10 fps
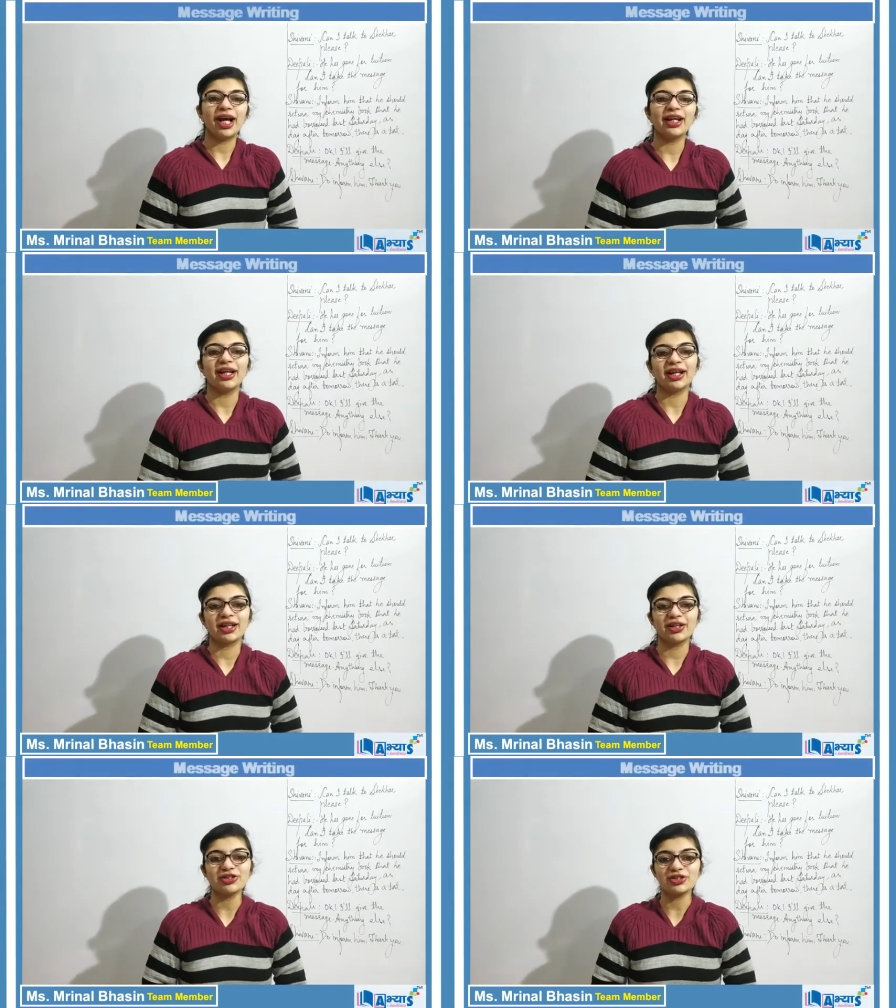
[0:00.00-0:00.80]
that
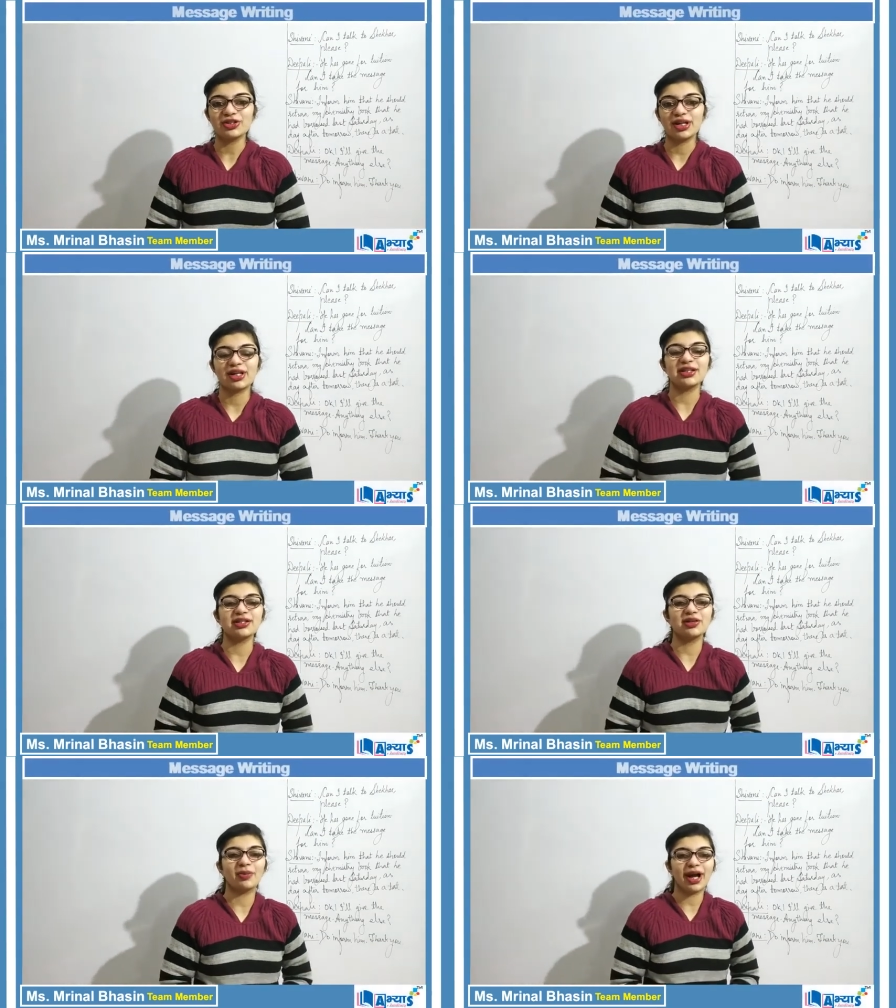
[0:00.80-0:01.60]
English is
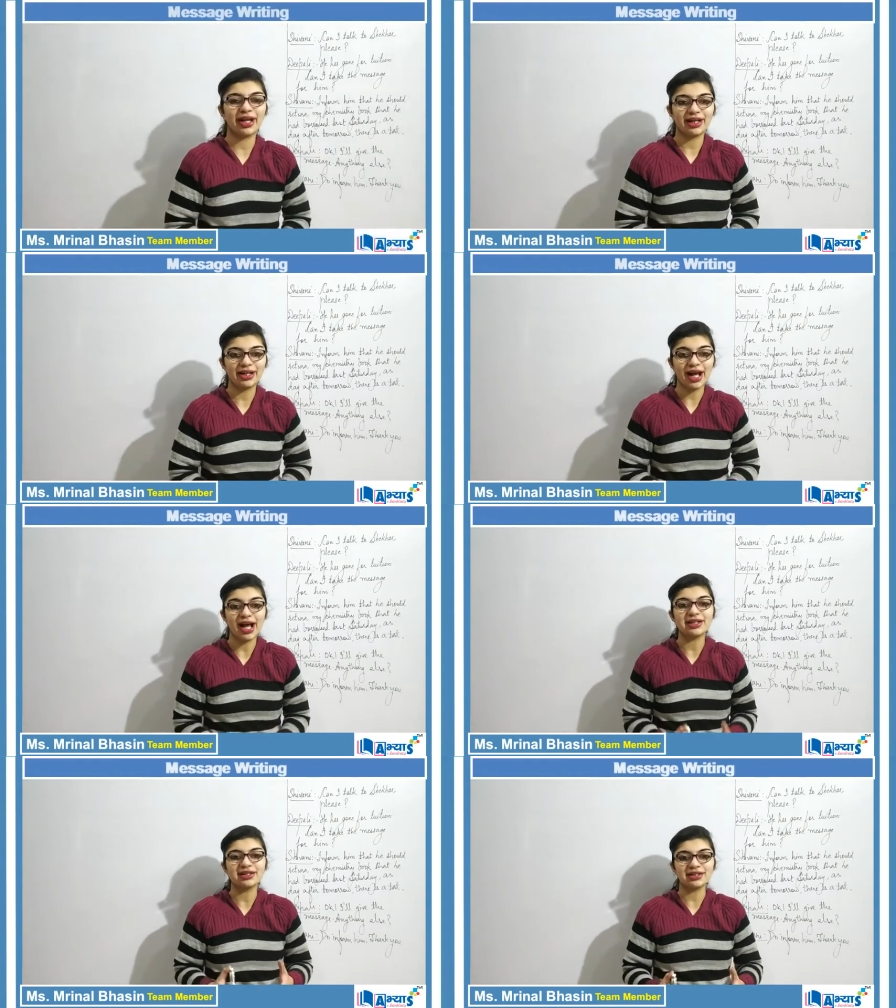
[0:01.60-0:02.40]
divided
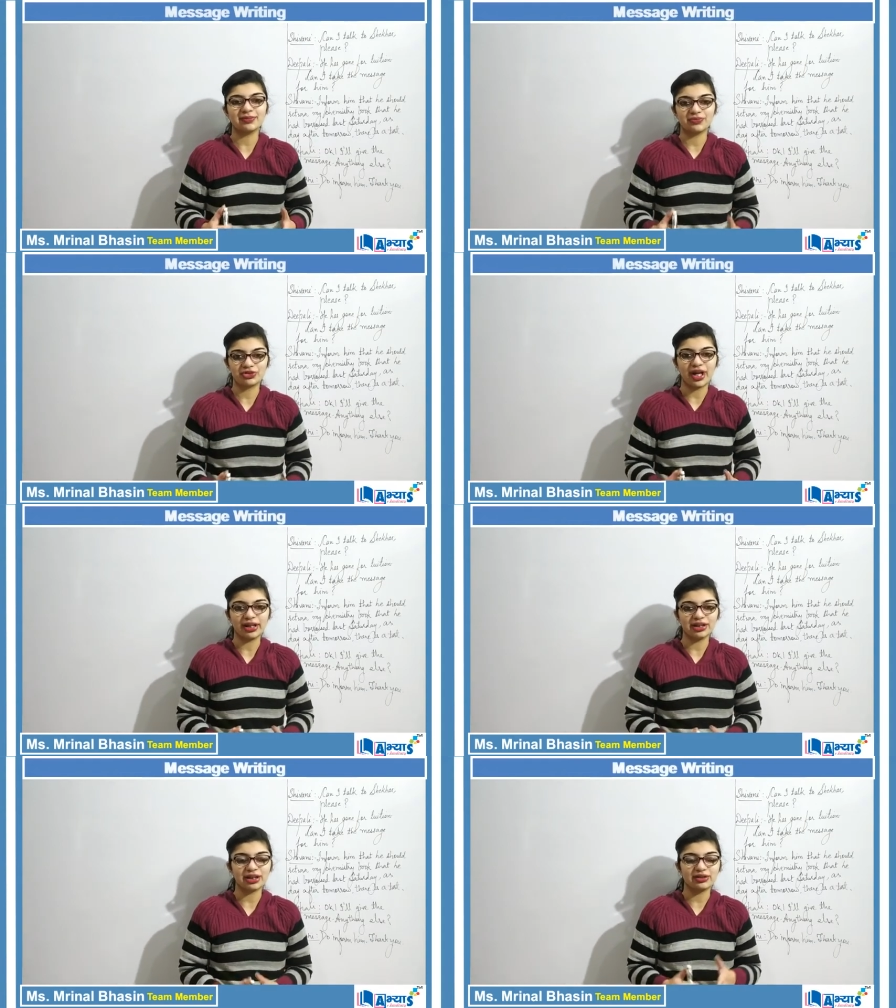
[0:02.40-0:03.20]
as a
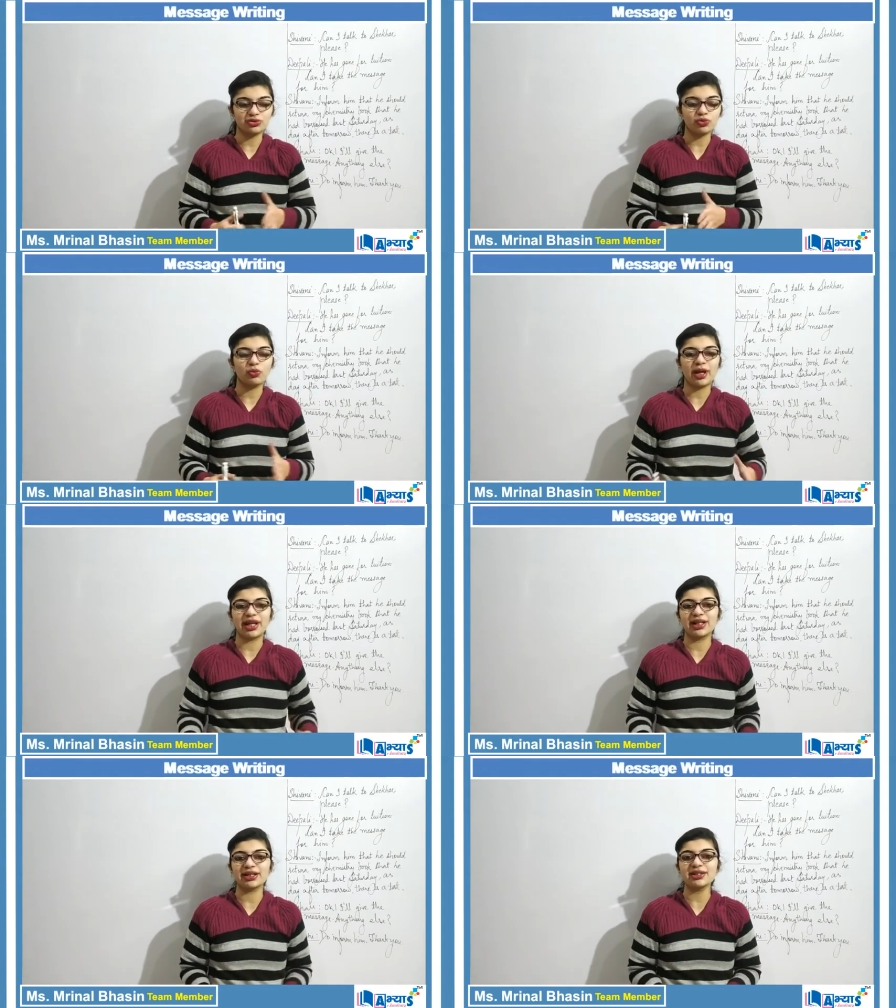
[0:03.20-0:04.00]
subject into
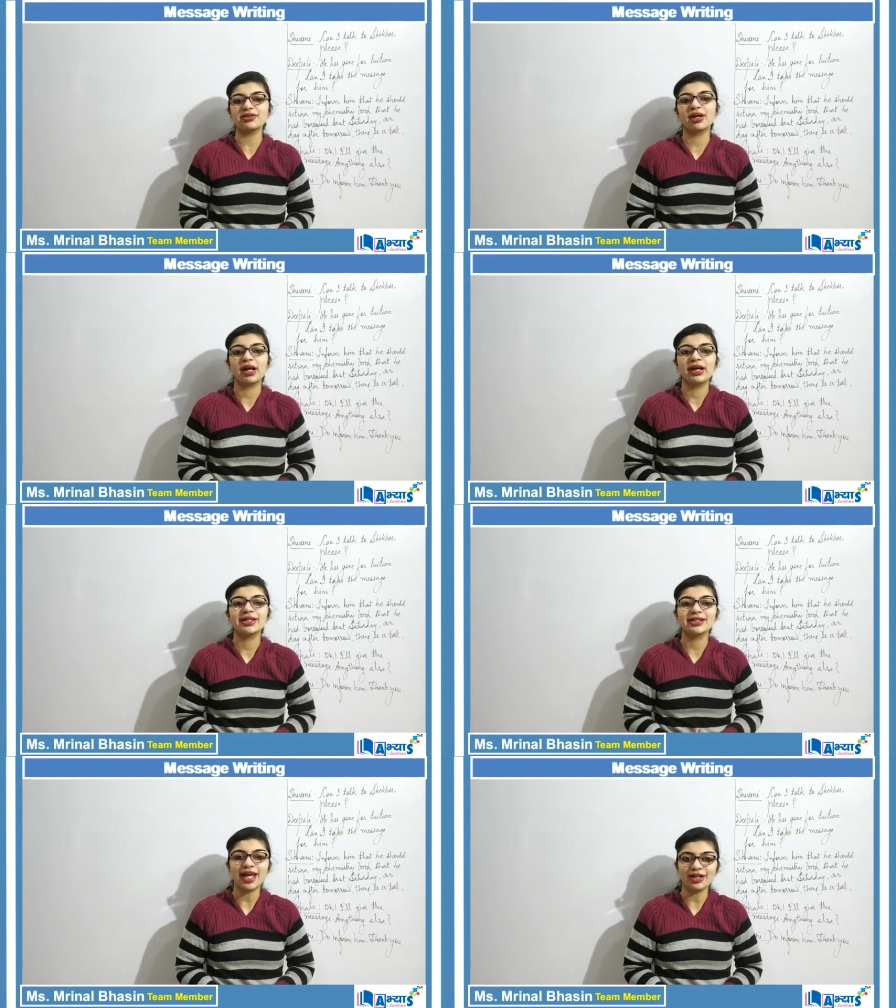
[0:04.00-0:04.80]
various
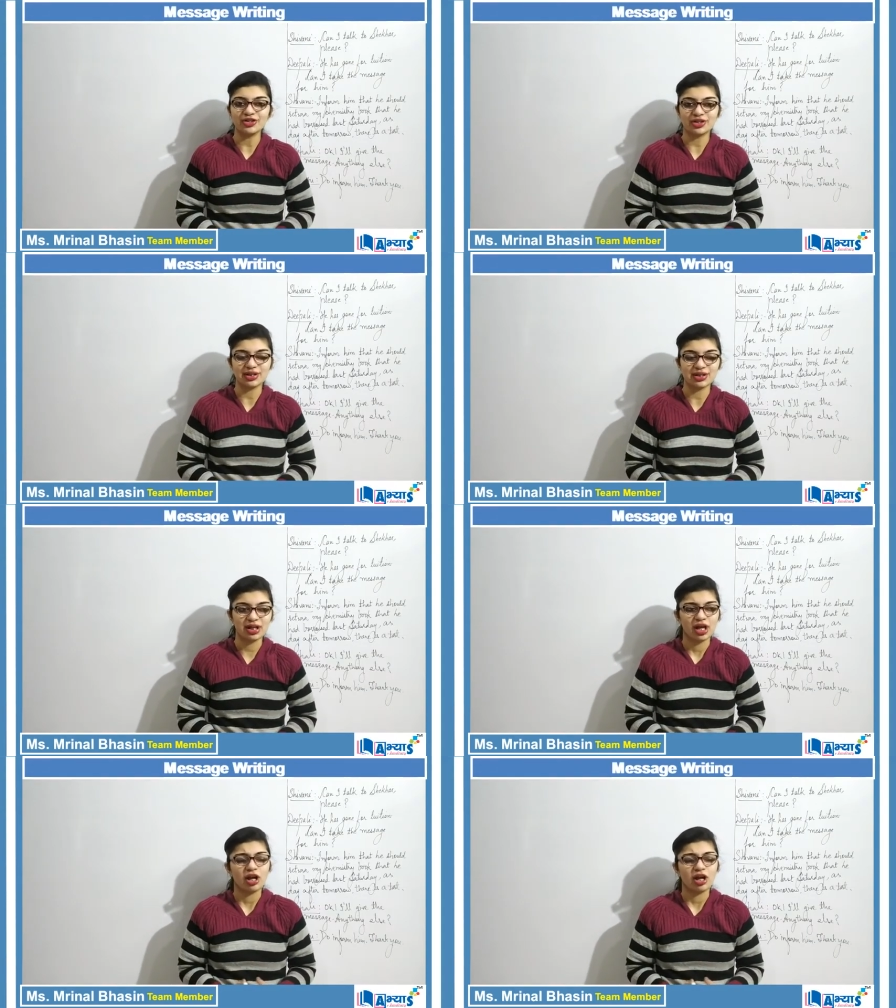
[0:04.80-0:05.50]
sections.